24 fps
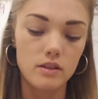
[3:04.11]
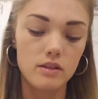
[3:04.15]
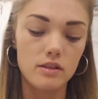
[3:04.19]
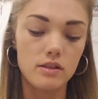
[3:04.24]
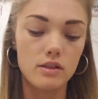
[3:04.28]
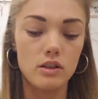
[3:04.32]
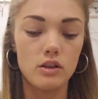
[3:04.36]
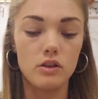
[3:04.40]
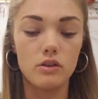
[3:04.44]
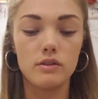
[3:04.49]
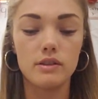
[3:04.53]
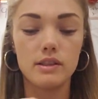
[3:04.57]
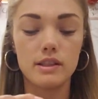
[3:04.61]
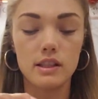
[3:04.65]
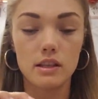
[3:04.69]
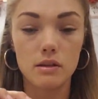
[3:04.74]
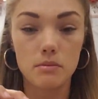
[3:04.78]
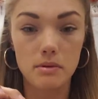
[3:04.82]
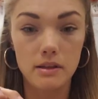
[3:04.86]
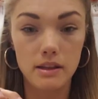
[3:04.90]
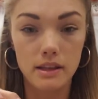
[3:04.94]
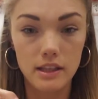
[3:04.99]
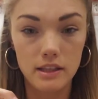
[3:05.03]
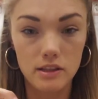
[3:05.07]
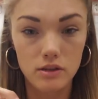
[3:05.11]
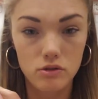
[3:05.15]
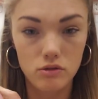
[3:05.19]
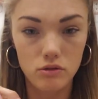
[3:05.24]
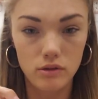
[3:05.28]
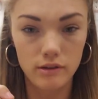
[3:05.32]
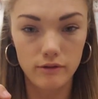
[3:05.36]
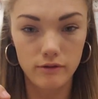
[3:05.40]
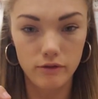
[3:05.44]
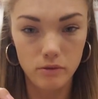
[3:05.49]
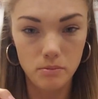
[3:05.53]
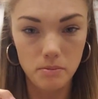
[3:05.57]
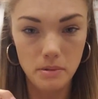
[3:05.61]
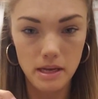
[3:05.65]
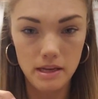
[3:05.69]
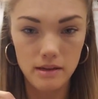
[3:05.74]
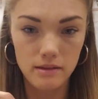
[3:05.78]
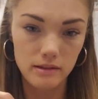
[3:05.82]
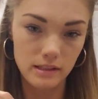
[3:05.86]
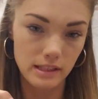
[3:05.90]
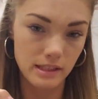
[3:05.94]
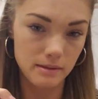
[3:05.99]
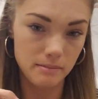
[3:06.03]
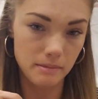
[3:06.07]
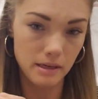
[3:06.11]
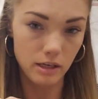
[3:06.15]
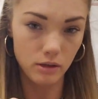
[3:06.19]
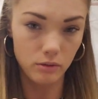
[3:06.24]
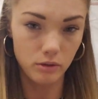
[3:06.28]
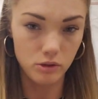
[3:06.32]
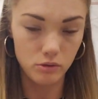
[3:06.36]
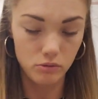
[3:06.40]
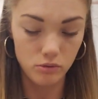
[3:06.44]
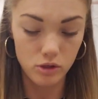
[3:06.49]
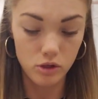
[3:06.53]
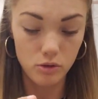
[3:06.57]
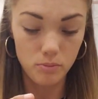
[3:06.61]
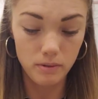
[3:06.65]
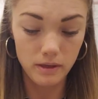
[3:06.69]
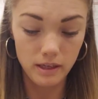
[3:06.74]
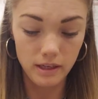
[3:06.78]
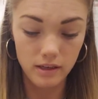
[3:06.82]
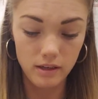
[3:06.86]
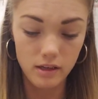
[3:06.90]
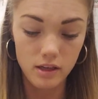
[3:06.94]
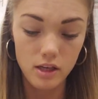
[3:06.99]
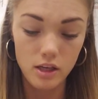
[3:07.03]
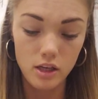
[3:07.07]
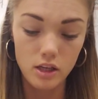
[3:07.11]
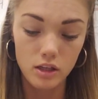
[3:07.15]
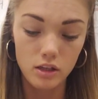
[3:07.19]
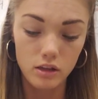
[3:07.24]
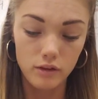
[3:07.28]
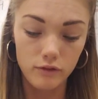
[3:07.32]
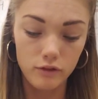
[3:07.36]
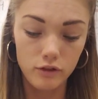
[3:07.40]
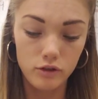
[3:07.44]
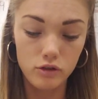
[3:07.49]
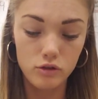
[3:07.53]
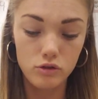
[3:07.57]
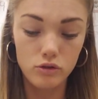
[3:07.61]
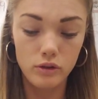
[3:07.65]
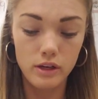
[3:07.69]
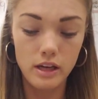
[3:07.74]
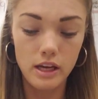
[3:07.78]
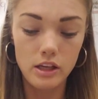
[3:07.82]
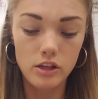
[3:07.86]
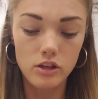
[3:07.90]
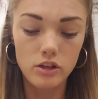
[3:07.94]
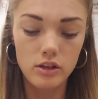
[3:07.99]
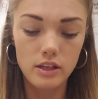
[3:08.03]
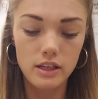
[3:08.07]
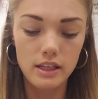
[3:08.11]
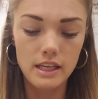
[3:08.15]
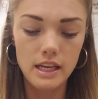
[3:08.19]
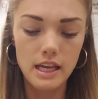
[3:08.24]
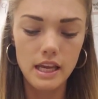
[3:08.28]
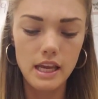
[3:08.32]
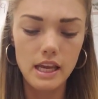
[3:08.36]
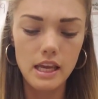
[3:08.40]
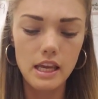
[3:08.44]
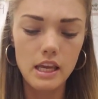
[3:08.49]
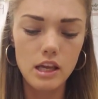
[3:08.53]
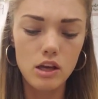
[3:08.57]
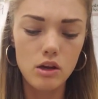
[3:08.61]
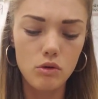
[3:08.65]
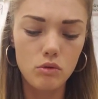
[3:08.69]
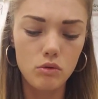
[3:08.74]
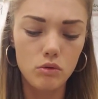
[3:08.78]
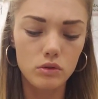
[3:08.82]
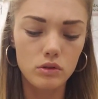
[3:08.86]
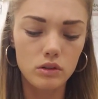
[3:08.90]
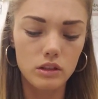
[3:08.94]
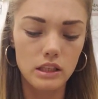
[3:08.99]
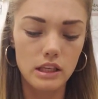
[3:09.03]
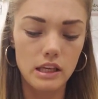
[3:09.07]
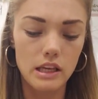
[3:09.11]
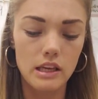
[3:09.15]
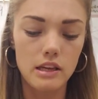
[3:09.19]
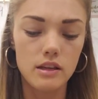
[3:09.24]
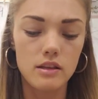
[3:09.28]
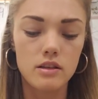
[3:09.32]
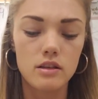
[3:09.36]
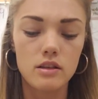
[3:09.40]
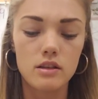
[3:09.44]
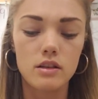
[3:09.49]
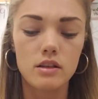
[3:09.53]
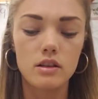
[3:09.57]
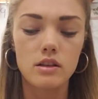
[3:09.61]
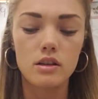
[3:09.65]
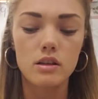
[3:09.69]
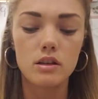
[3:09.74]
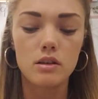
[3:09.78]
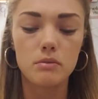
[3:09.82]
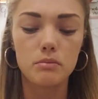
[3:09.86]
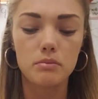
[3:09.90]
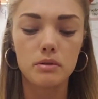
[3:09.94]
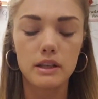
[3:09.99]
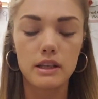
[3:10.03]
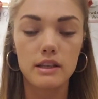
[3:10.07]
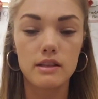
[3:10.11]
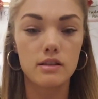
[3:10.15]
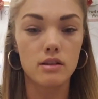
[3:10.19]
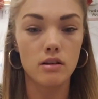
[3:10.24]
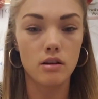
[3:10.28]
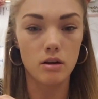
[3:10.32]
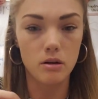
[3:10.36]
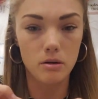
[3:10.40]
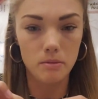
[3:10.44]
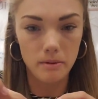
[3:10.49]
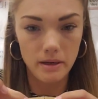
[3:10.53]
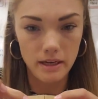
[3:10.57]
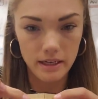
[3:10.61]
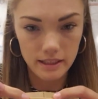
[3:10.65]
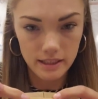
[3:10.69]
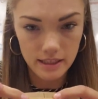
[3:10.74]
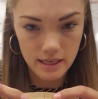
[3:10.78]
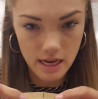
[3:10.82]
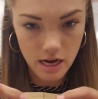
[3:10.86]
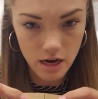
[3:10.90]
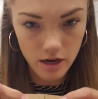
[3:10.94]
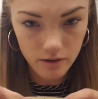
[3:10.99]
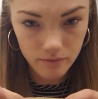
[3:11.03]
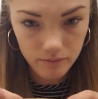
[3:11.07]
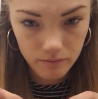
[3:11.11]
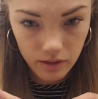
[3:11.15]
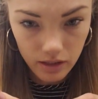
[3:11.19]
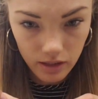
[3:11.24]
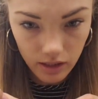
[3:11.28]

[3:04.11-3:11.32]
So it's gonna be this joint for me, doesn't matter which one you pick, the first joint, and you're gonna equally place the rubber band here.